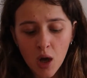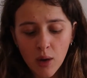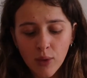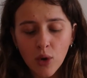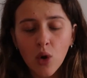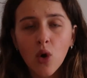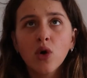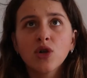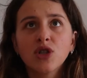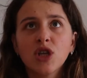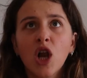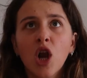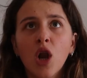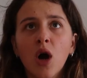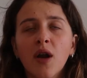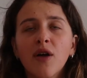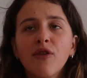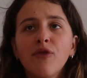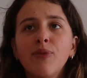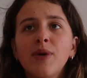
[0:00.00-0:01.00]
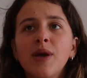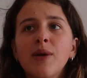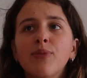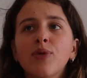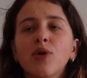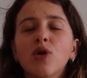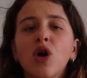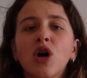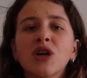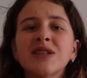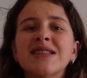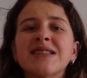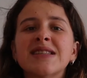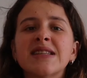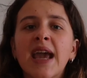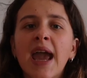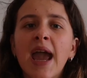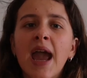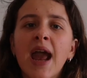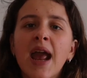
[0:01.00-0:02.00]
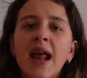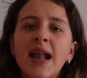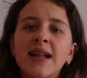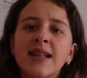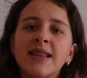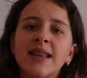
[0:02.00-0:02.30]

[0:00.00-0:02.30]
because a lot of people are scared